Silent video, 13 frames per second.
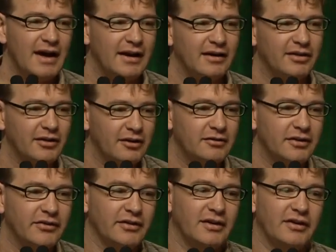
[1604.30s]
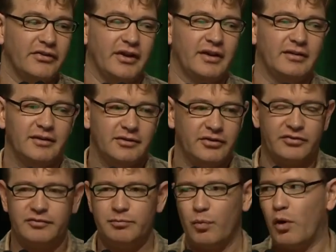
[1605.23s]
And the third reason is that
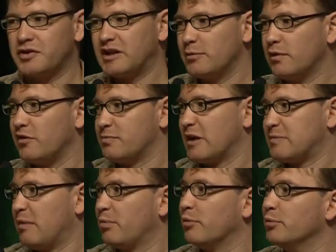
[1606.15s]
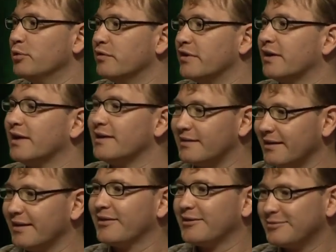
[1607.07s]
just watching movies makes people move their heads
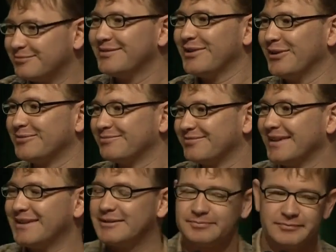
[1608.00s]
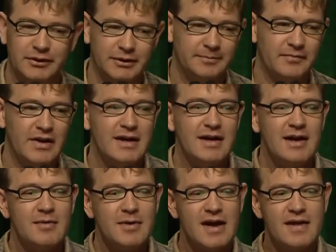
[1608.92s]
less. So that's okay.
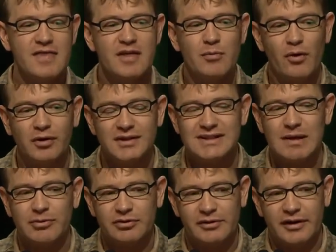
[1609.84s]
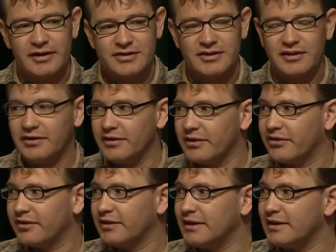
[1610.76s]
The more conceptual answer to
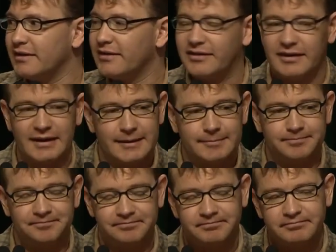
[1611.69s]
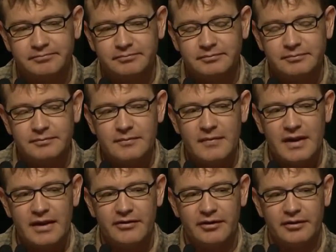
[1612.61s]
this is,
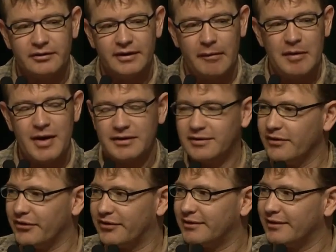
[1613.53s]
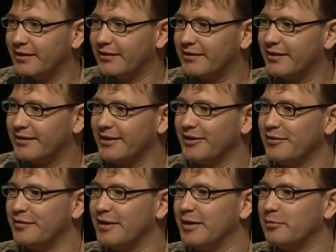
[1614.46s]
so coming back to this kind
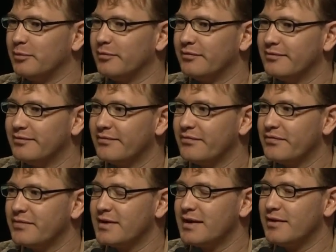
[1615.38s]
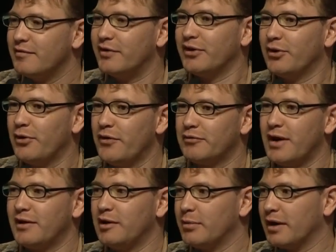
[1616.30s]
of video that
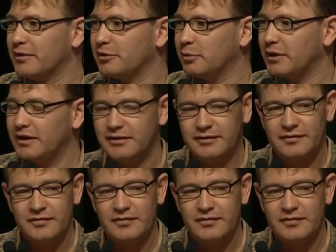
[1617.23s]
Randy Buckner made,